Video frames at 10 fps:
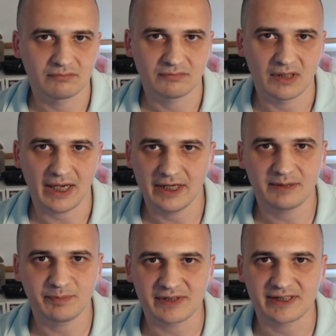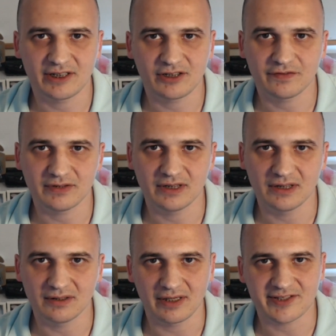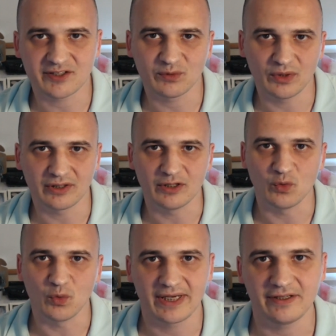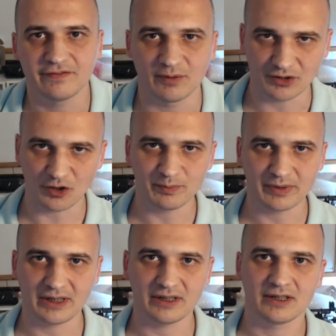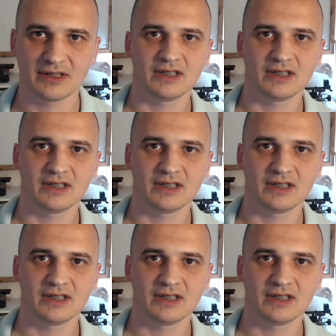like 80% of the ransomware away from the company,